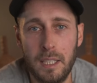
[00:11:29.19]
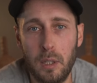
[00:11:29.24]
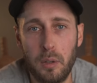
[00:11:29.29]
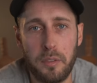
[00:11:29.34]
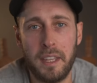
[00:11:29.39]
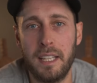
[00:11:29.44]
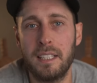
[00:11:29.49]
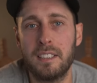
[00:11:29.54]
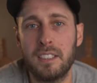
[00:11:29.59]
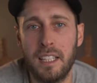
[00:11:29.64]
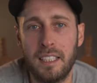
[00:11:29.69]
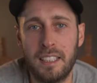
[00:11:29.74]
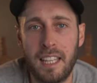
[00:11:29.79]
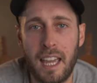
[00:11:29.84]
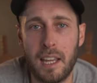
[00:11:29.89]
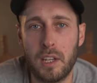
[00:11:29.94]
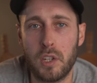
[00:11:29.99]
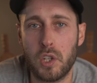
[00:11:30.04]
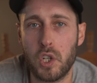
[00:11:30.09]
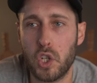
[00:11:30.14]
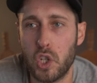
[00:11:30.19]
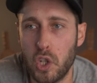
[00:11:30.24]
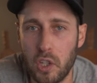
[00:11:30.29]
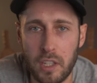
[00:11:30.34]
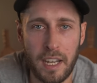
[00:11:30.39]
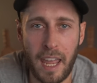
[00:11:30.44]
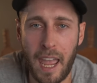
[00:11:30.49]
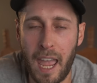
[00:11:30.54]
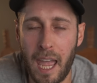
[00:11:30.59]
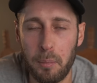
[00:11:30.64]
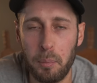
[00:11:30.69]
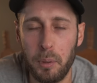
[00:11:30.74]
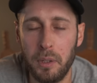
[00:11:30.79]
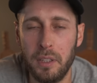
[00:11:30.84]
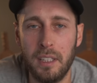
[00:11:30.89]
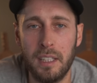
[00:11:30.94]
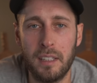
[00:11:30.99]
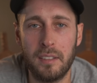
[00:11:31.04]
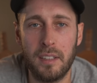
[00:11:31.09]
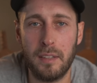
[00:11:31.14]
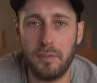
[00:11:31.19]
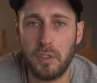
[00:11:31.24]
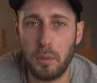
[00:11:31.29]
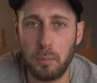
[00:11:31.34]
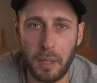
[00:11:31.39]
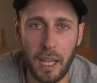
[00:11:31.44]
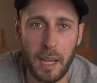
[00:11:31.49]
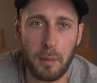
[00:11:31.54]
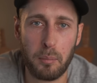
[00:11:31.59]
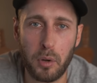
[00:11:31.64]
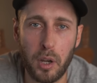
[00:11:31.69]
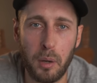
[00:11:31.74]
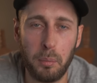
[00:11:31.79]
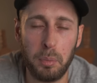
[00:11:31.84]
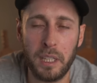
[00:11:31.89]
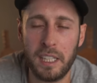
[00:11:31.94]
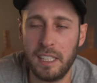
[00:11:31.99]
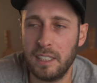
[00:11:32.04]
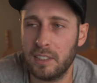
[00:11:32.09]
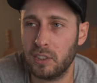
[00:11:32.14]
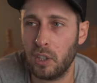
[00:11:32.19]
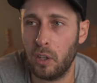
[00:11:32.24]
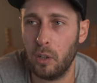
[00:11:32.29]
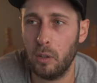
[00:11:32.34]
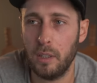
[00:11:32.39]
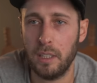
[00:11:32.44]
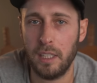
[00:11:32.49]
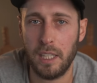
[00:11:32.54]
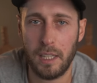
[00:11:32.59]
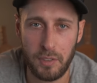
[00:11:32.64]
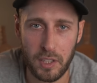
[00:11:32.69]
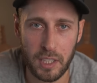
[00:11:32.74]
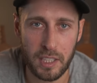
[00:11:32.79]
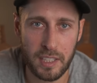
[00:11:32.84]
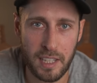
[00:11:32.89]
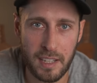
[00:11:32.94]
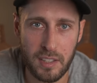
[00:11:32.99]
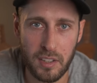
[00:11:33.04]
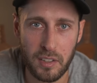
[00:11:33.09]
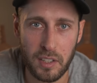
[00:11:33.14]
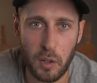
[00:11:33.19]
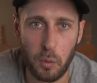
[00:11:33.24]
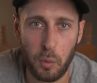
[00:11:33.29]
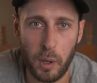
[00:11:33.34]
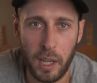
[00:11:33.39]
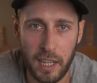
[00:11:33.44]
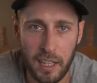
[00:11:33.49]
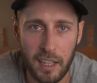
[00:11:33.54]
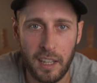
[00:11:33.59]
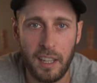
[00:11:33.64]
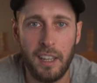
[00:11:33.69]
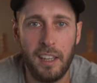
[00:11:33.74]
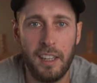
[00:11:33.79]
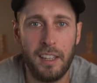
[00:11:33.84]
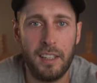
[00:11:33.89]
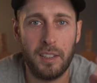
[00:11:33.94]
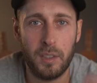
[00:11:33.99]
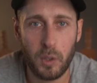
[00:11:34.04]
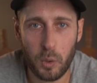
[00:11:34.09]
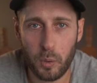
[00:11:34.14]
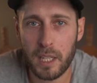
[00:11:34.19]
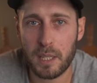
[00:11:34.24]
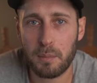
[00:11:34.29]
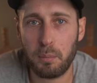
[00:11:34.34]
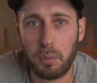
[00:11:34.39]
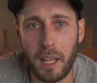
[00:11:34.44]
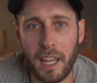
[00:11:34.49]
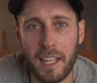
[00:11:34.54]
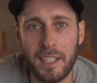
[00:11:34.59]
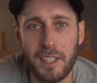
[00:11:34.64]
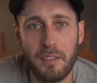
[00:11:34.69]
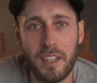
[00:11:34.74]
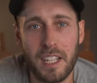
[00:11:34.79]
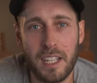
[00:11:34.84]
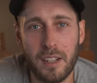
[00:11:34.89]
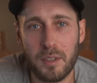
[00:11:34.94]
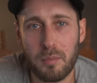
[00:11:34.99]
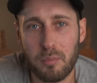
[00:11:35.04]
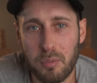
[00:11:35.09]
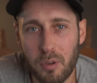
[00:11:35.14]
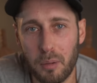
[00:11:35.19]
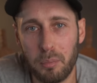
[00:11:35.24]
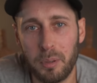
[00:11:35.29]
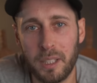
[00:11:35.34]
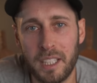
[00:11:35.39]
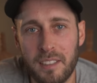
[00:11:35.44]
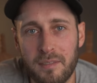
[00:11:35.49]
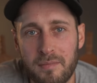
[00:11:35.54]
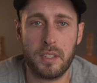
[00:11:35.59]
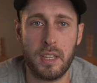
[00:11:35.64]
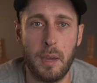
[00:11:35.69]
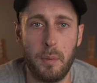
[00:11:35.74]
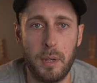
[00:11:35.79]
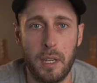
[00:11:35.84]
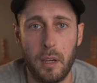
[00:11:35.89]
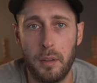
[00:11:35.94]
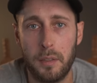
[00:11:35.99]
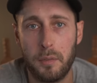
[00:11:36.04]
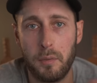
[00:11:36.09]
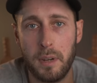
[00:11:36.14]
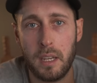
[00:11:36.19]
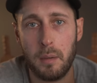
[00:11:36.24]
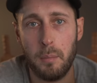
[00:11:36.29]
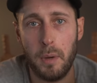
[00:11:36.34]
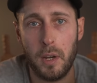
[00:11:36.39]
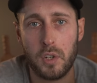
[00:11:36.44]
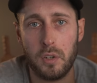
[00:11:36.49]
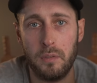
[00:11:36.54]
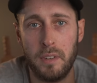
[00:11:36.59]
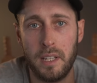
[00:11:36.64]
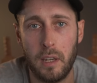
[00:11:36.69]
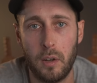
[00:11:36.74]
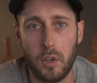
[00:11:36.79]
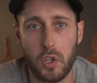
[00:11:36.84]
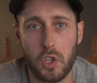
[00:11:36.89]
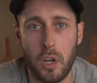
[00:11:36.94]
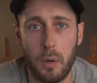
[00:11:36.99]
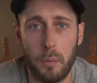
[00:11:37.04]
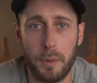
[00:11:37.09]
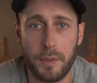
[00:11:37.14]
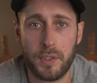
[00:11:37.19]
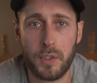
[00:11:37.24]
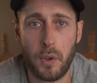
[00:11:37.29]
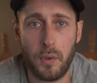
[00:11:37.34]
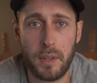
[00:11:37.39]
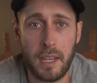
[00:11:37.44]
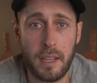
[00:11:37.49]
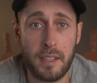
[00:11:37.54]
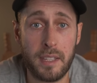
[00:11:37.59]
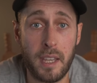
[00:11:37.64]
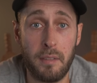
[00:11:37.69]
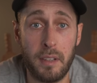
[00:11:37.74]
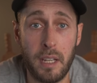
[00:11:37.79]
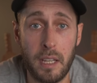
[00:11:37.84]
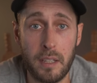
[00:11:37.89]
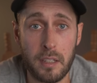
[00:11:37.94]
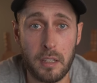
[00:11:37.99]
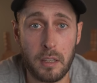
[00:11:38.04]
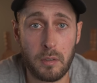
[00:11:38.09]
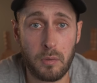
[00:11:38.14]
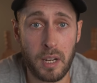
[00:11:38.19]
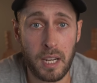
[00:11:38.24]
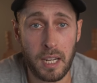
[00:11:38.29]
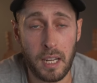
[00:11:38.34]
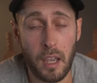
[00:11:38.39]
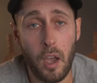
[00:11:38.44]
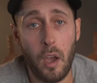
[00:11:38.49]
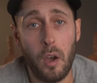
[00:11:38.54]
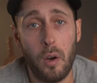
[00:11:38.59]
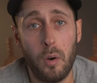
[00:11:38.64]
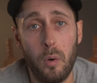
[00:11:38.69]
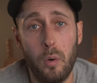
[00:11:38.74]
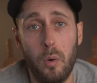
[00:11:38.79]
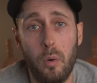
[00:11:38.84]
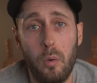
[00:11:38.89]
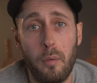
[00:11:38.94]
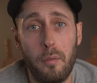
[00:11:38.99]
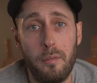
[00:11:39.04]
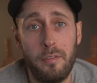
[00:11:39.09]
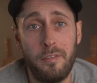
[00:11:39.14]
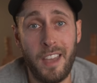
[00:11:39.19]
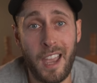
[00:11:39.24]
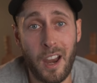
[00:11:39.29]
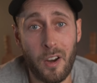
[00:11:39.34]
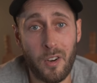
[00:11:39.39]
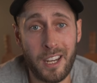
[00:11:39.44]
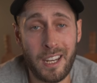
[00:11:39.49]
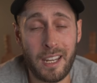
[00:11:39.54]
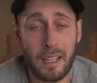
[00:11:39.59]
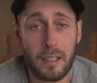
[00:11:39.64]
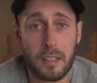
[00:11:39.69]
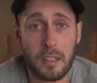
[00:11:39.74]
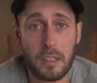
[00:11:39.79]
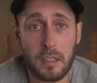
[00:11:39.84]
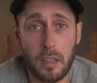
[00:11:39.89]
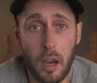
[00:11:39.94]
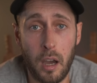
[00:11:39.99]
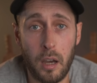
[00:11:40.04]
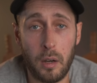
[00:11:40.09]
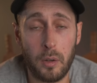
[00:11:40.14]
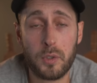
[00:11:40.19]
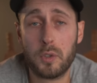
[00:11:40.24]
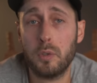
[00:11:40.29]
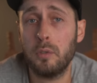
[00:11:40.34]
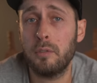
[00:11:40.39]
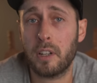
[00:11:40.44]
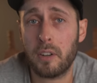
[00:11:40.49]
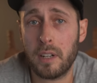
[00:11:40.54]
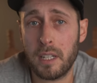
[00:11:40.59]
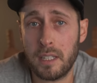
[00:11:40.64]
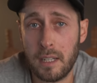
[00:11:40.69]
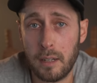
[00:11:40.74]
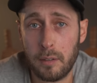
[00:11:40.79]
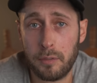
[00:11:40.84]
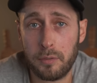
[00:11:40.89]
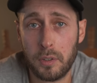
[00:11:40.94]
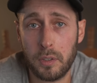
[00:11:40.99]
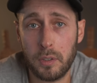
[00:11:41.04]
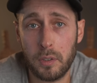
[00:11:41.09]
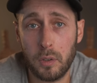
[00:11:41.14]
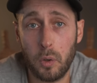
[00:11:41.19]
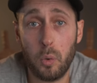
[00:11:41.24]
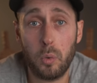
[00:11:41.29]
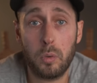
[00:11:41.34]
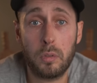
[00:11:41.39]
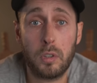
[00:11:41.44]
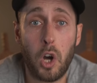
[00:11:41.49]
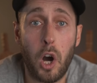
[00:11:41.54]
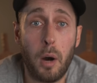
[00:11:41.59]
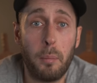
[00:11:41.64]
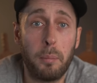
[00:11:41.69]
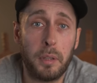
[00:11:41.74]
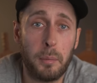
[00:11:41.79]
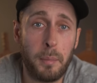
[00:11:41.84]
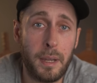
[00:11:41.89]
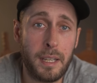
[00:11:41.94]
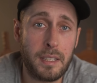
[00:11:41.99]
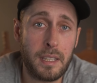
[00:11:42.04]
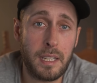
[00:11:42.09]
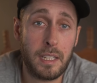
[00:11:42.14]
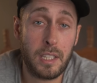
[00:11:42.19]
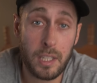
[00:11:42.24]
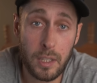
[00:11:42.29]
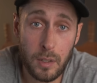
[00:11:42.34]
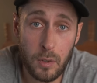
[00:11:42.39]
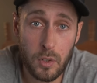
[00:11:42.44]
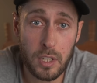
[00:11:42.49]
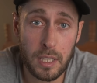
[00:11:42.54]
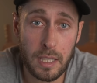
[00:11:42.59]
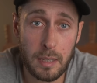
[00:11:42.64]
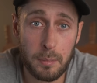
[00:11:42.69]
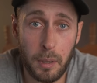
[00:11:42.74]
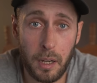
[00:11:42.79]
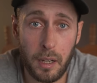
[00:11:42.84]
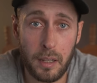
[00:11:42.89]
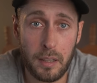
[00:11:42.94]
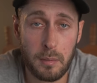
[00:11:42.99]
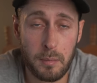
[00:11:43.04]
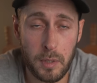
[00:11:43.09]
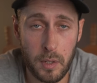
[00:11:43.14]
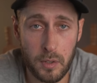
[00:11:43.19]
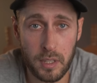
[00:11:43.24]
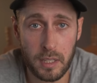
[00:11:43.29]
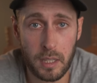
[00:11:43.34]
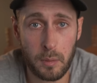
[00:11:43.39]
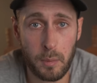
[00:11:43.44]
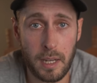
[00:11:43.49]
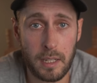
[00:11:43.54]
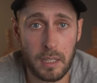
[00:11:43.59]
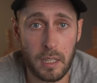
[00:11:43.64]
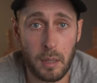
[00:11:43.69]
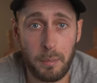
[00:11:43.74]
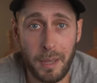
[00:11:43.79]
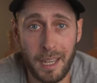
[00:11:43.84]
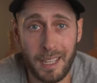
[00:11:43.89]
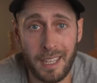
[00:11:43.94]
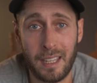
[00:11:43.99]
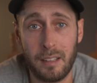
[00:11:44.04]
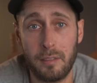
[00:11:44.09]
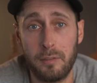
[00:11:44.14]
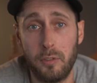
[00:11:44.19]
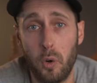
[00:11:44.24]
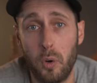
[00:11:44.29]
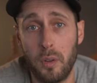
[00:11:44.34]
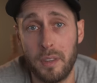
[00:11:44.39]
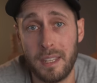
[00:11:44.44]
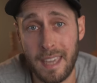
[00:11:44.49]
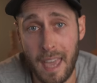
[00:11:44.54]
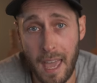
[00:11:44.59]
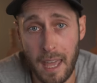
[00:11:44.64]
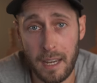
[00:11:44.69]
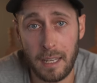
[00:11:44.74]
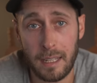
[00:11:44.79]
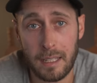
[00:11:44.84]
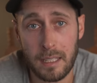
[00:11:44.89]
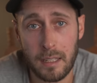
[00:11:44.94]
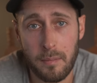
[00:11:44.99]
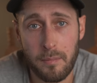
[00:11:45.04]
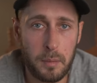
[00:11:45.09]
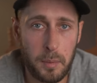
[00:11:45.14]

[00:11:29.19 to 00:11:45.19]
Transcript: Little things like that shouldn't happen if you plan properly so if you're gonna take something away, always plan your videos properly. So there we go, three commercial videos shot with the Sony a7S III, all varying styles, all very different, all complemented hugely by the music that we ended up picking for the edit.